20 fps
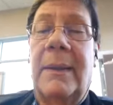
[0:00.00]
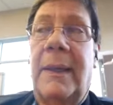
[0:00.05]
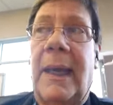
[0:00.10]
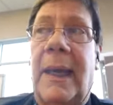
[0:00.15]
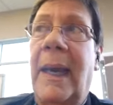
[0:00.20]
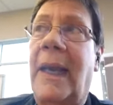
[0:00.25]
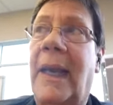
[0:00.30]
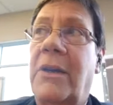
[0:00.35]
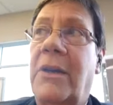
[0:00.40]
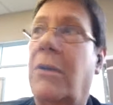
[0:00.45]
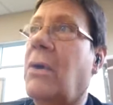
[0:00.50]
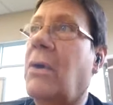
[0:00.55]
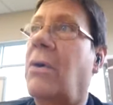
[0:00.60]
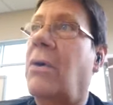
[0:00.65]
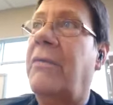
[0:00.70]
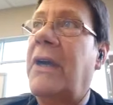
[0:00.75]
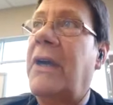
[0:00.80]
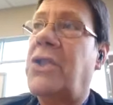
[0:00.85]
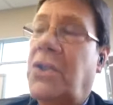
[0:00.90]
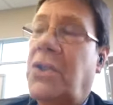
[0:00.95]
And I don't know if
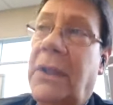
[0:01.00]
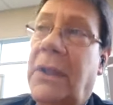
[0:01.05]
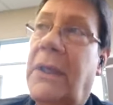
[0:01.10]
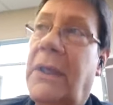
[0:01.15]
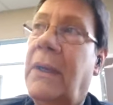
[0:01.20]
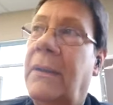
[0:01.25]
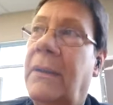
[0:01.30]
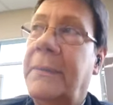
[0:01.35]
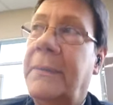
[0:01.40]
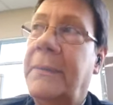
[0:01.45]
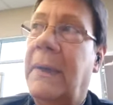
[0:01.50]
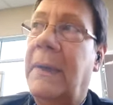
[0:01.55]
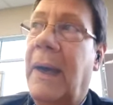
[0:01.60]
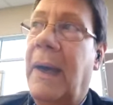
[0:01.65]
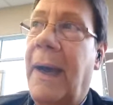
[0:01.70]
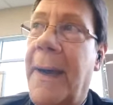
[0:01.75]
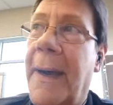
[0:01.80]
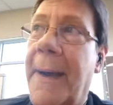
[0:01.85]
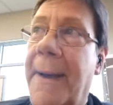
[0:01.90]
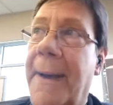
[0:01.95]
I should.
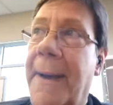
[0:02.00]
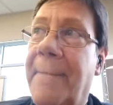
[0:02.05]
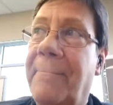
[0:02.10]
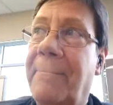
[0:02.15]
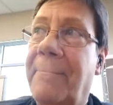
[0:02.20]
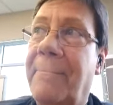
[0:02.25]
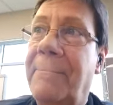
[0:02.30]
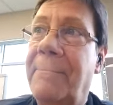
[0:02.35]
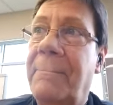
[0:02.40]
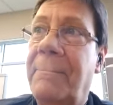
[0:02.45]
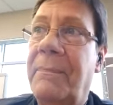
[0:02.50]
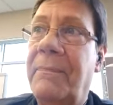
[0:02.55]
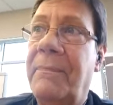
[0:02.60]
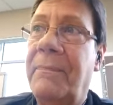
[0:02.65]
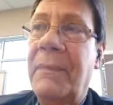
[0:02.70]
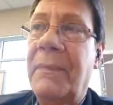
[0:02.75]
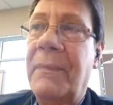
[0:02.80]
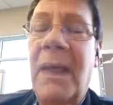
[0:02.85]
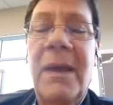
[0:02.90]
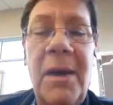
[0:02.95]

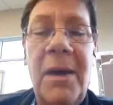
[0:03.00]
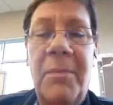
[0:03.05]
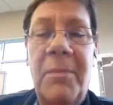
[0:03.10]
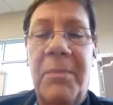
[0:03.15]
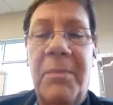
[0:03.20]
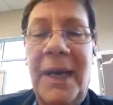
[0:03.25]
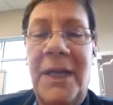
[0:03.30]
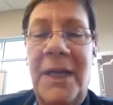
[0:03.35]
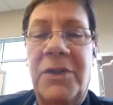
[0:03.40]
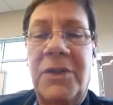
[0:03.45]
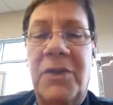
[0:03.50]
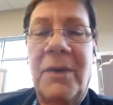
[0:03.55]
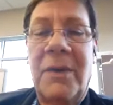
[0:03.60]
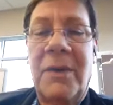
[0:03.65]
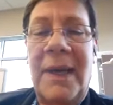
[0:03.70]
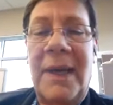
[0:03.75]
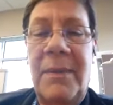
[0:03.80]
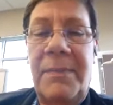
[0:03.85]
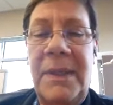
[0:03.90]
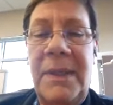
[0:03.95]
But I try
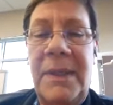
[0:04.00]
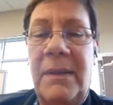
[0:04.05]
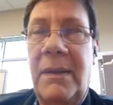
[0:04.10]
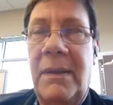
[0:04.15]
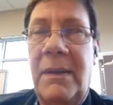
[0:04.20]
to be,